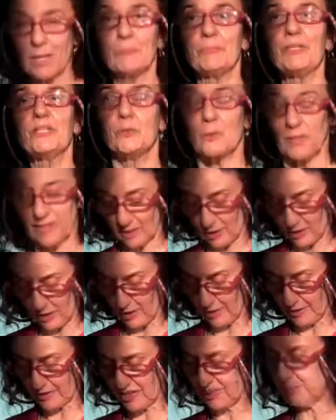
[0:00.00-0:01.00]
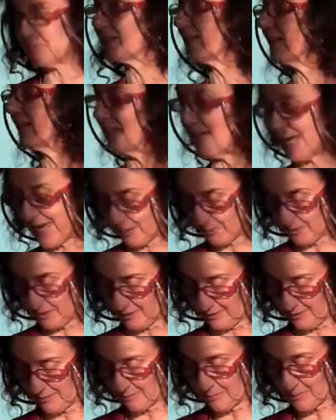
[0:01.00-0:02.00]
between clergymen and
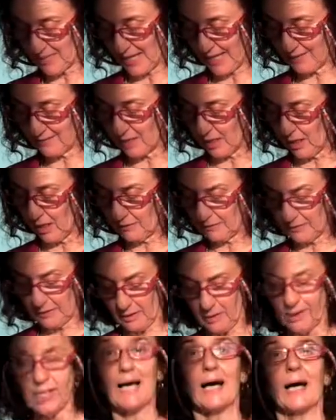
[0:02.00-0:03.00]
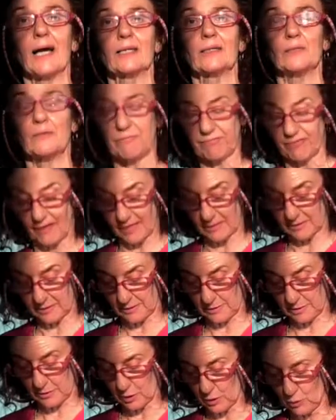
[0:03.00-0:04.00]
laymen and underlined the
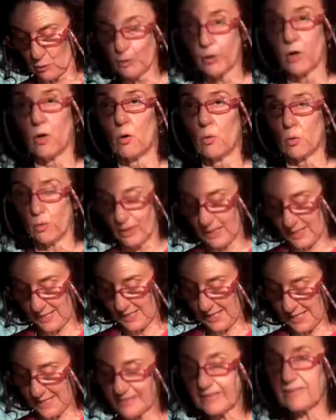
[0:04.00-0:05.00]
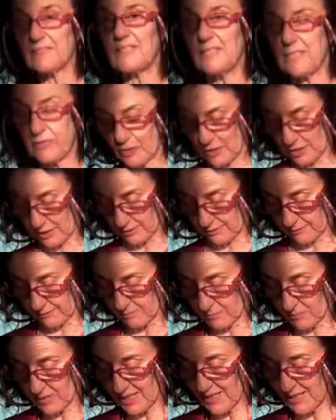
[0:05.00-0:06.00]
father's role as a teacher.
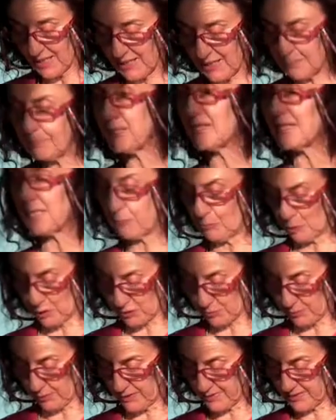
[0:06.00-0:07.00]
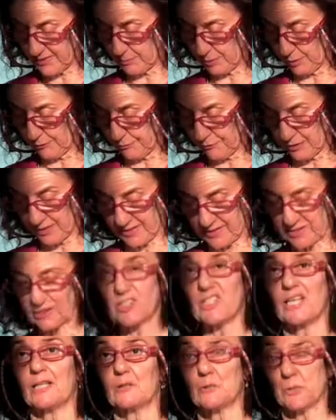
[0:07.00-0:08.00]
He became responsible for his
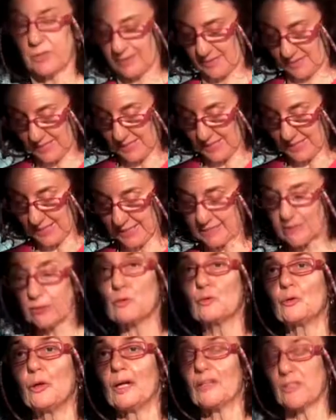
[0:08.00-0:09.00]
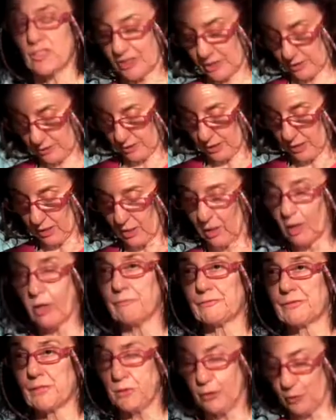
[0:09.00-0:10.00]
children's instruction
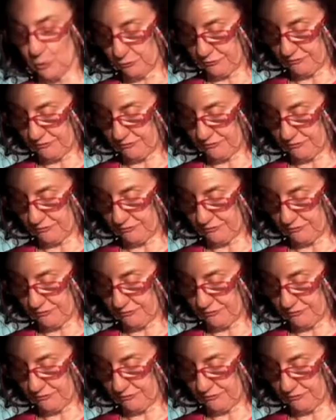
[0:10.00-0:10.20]
of the new